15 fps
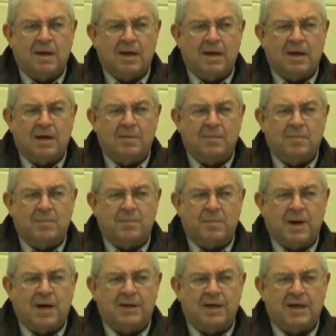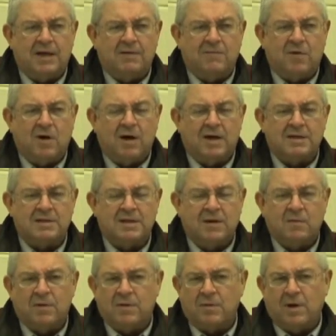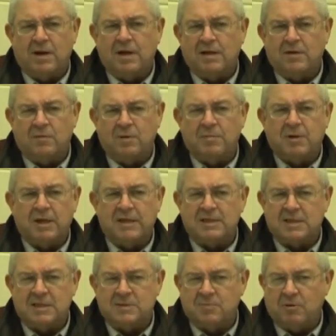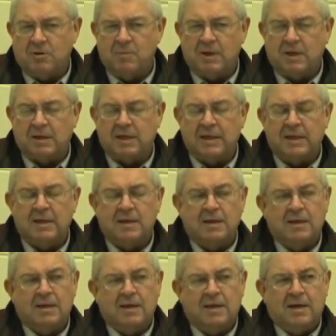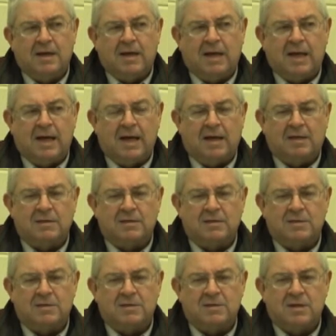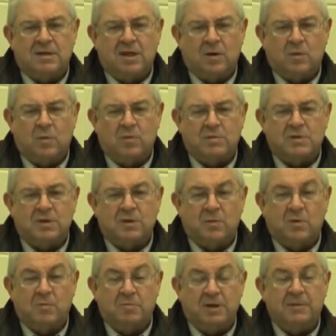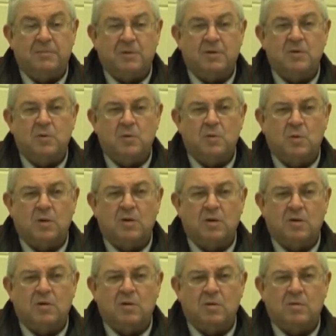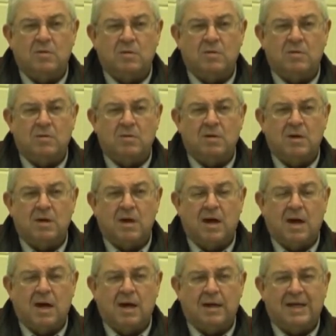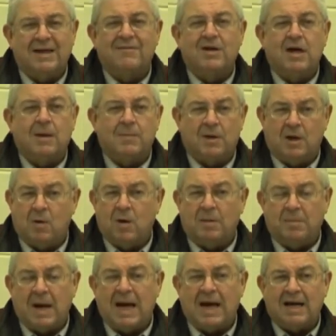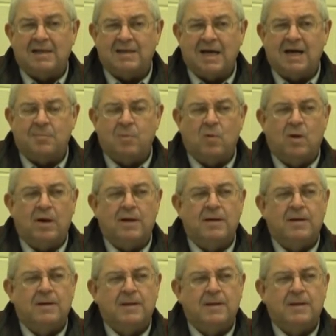and by the end of August, they were threatening to replace us permanently. And there were people who were giving up and going back at that point.